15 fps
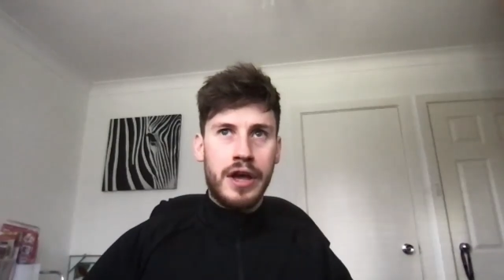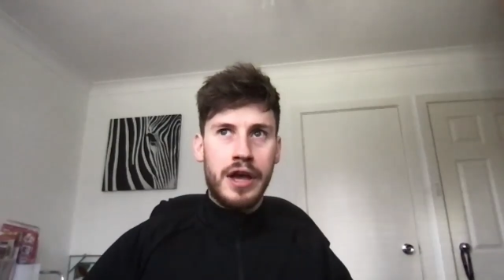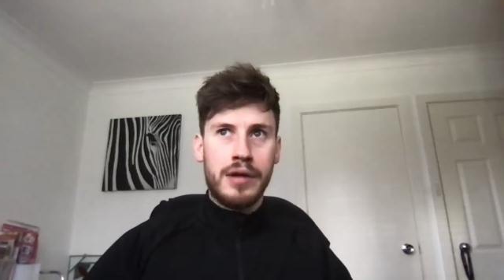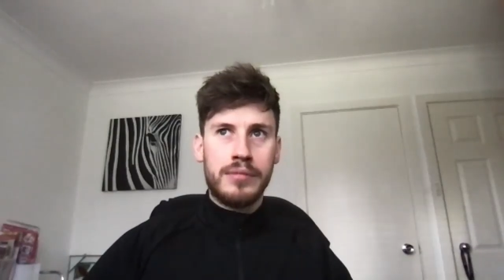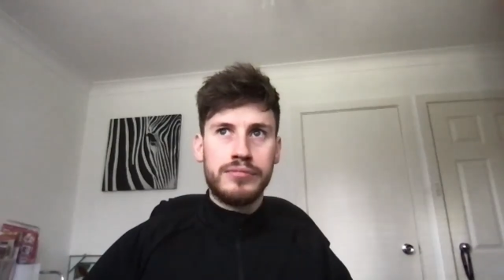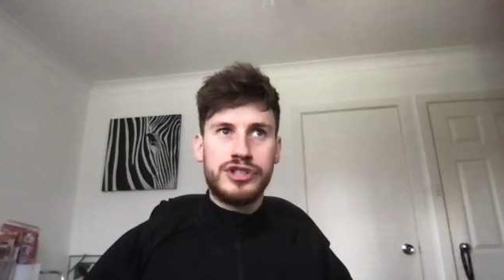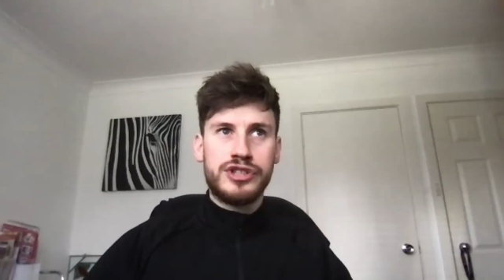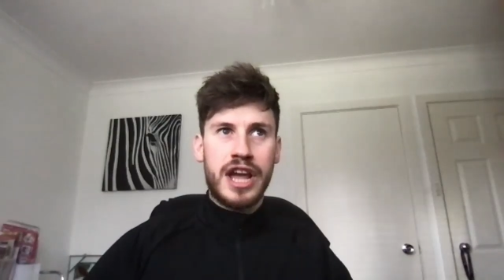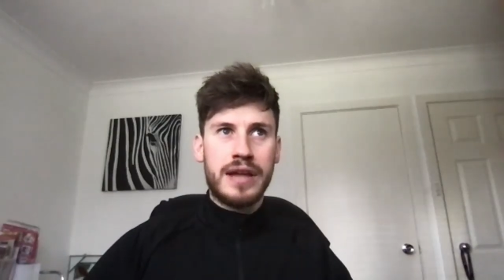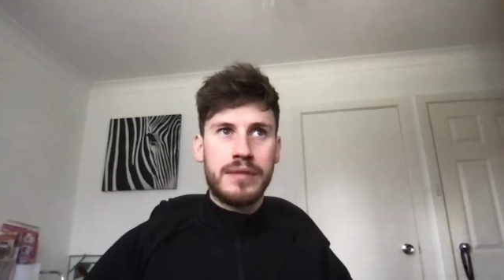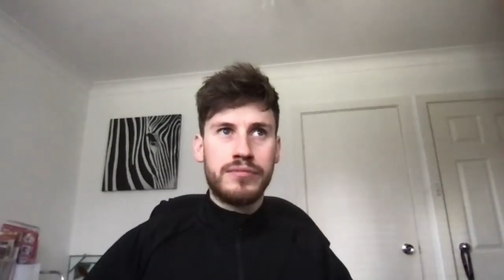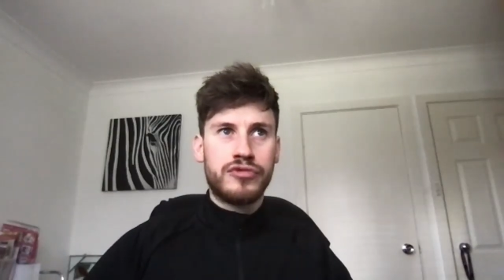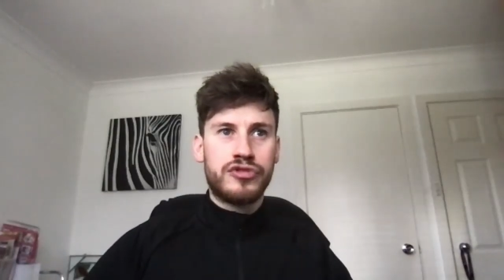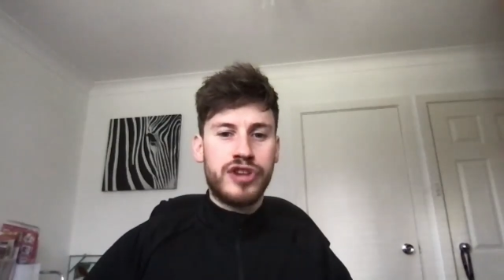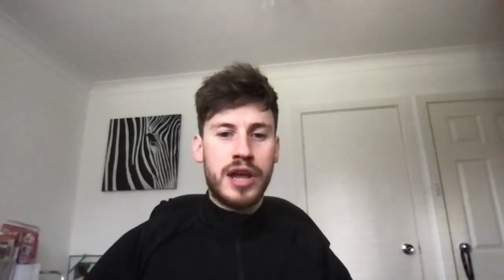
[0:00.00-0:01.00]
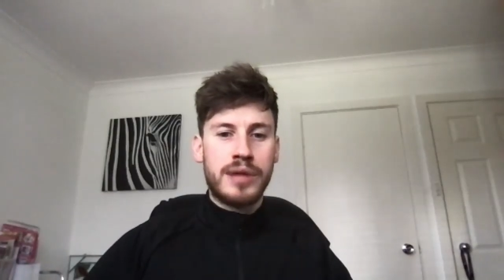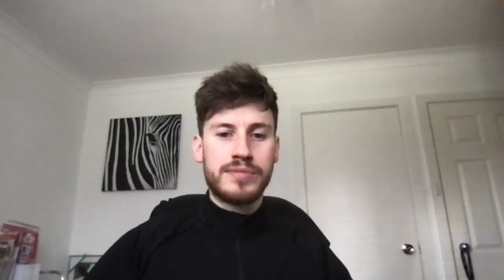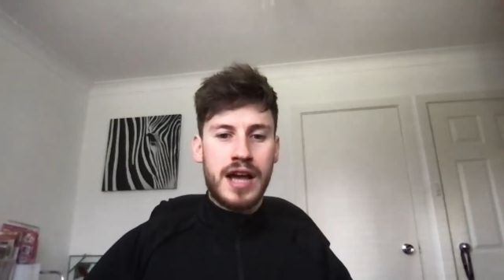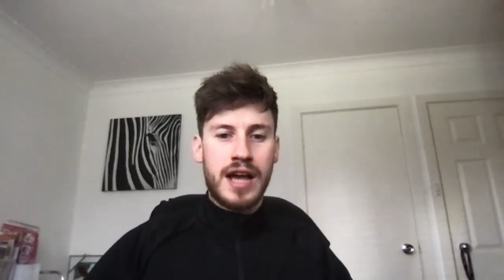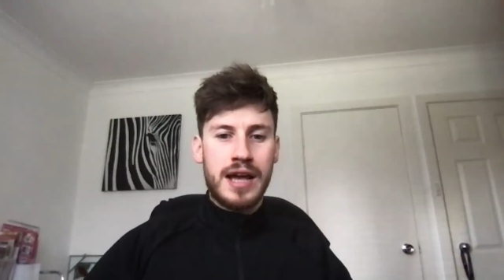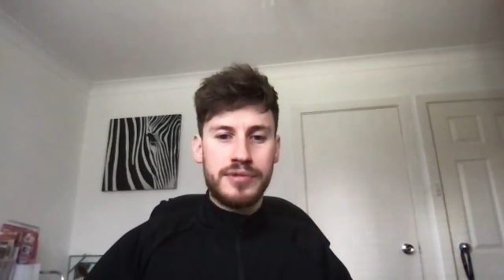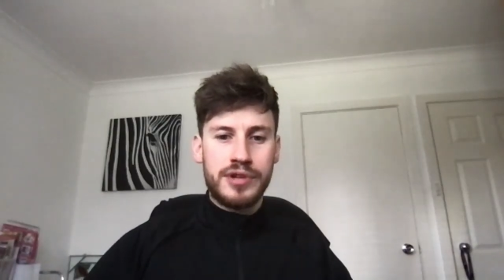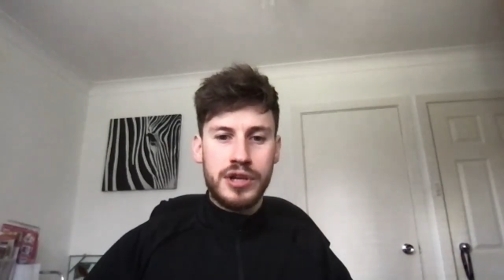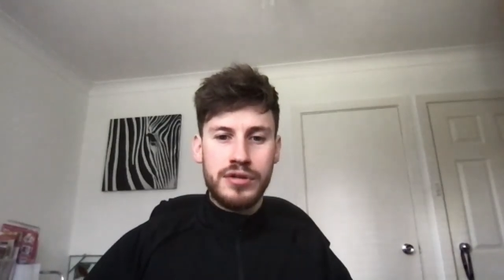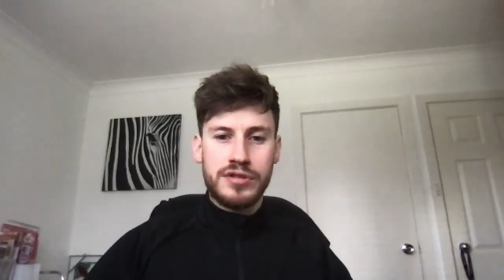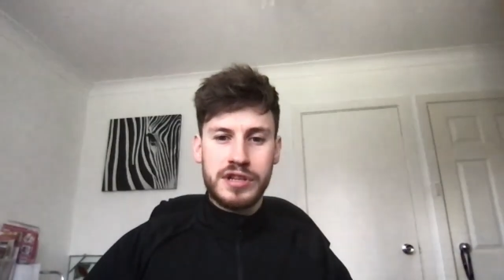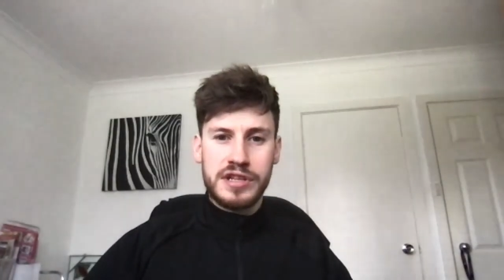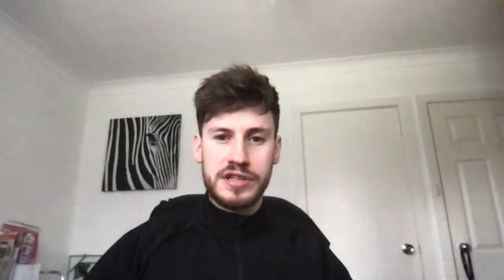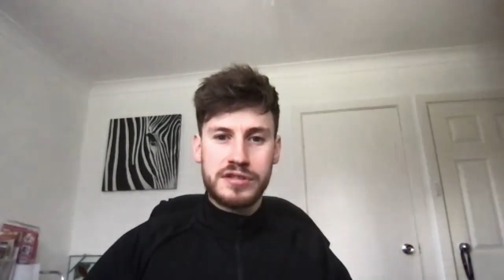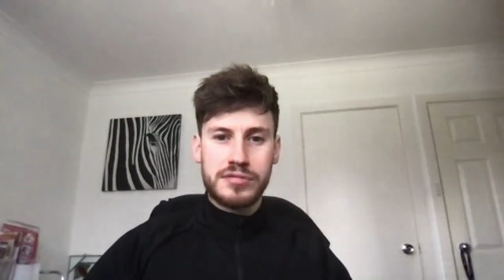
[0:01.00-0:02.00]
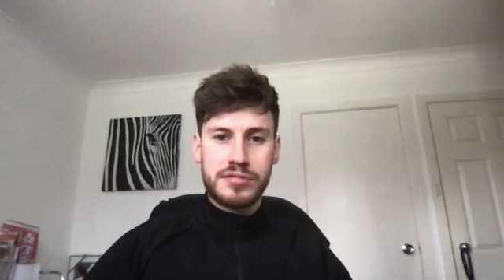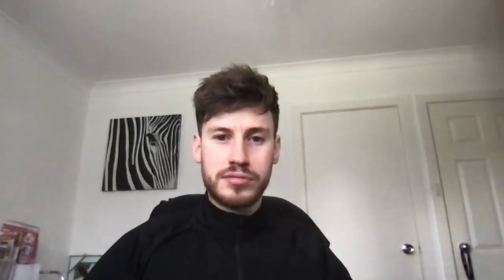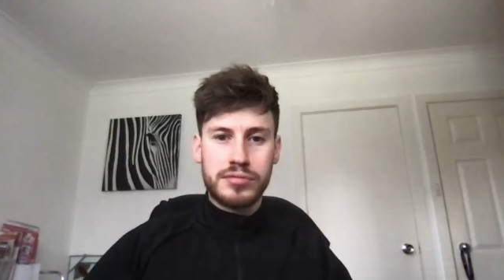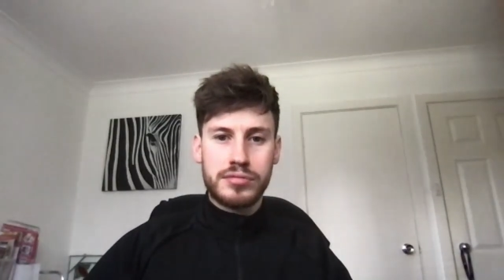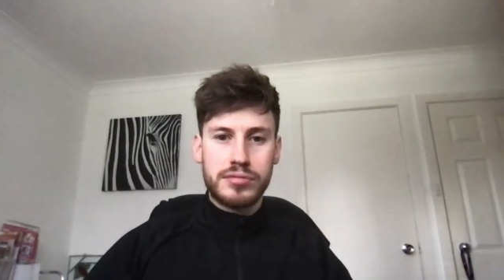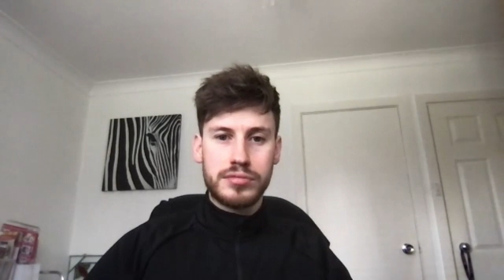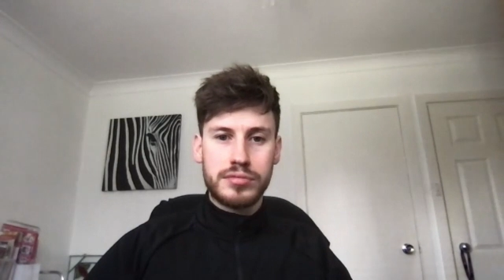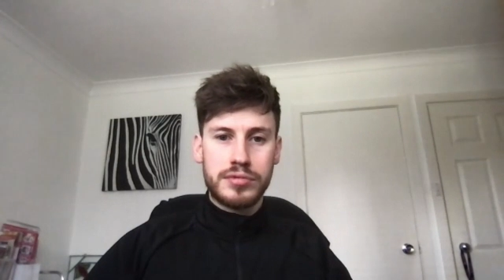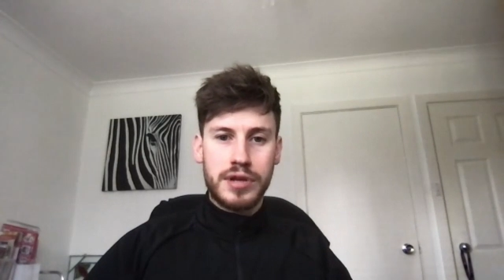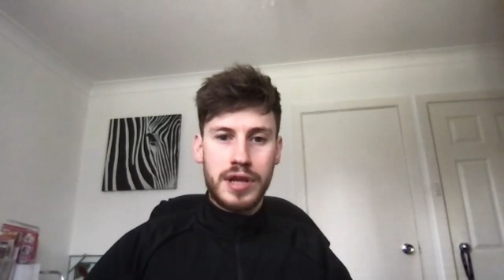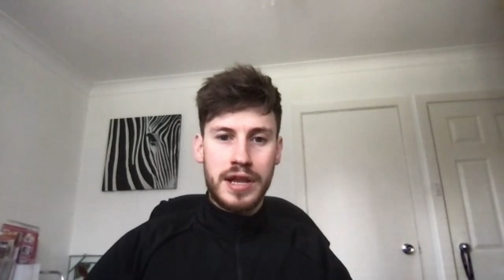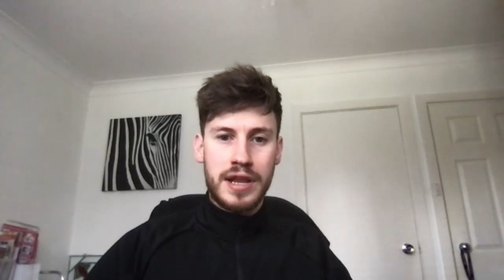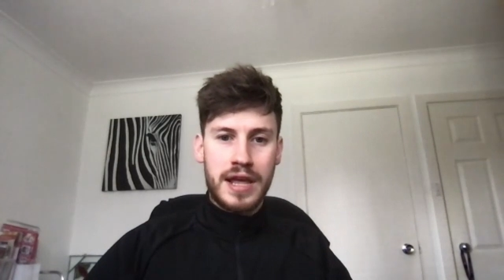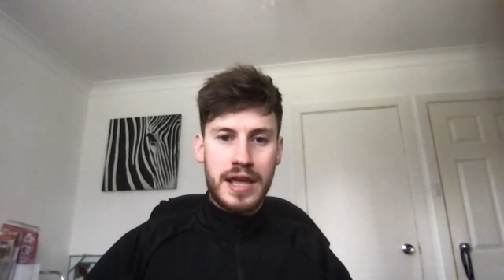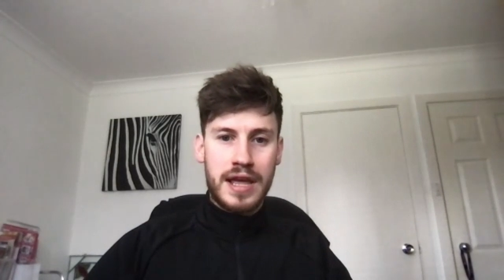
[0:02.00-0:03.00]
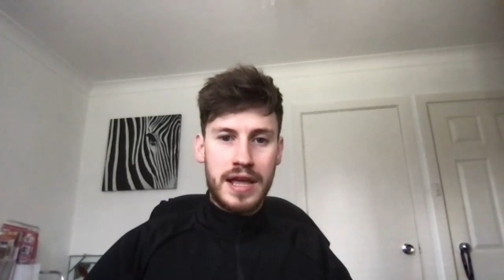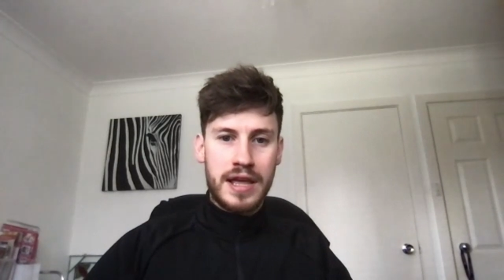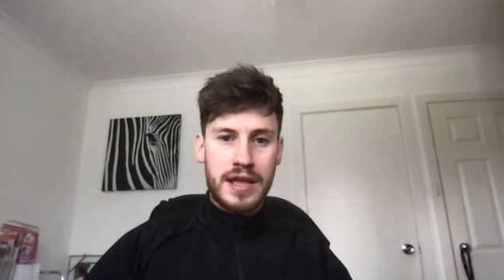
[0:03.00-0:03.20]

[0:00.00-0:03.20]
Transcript: James Ipe uses in-ear.